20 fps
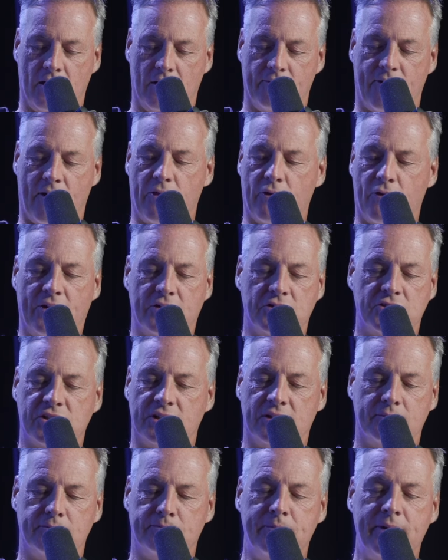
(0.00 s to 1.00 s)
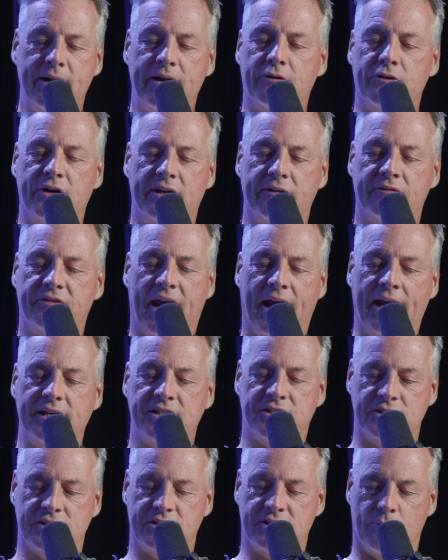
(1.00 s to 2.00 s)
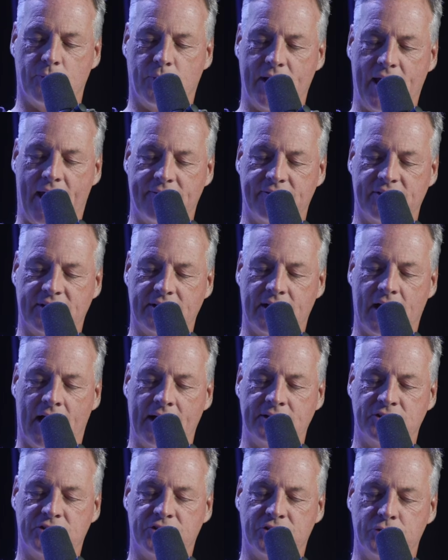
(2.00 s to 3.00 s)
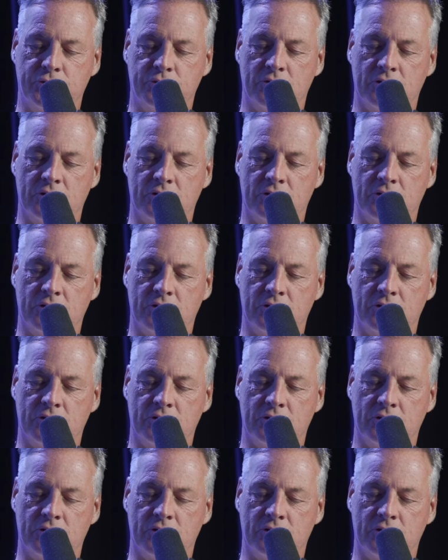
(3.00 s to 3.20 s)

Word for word: Father, there's a myriad of cases that we haven't gotten to,